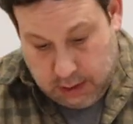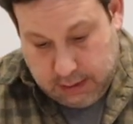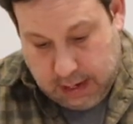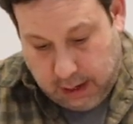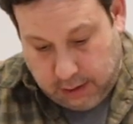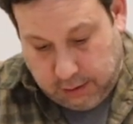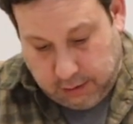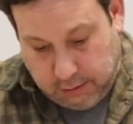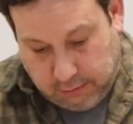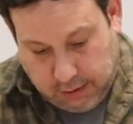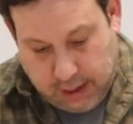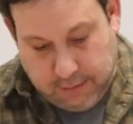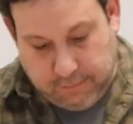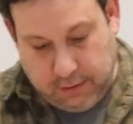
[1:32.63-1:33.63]
Now you're
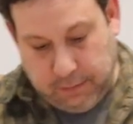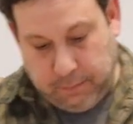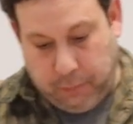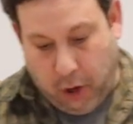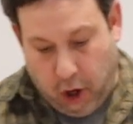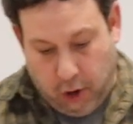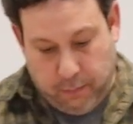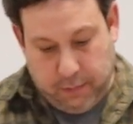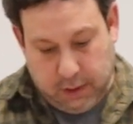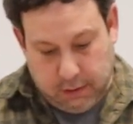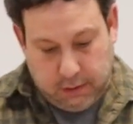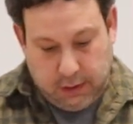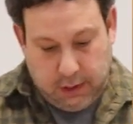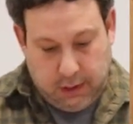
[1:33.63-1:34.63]
engraving
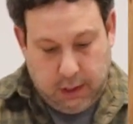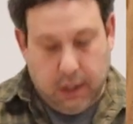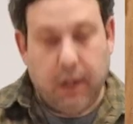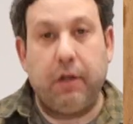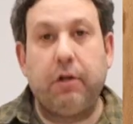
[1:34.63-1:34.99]
permanently